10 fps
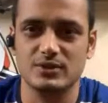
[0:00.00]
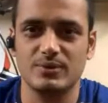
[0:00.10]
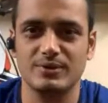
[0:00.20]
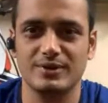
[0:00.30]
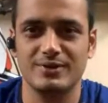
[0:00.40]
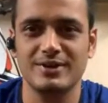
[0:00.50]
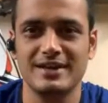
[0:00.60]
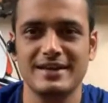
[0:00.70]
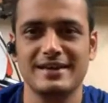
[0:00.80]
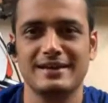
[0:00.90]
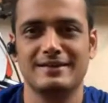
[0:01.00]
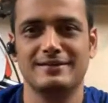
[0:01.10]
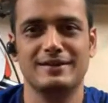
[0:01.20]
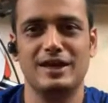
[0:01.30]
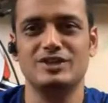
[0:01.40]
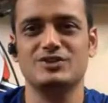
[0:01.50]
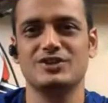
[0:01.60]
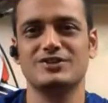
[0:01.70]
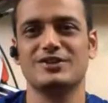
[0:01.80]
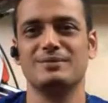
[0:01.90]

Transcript: So, you know, uh, age is just a